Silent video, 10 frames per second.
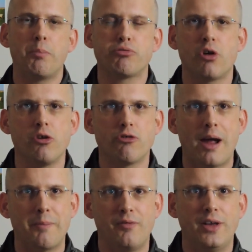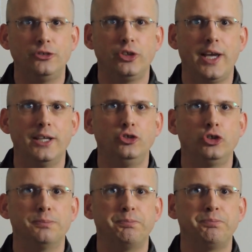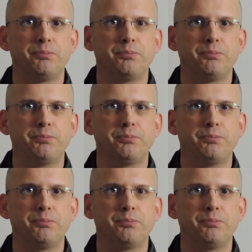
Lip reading: a program of education.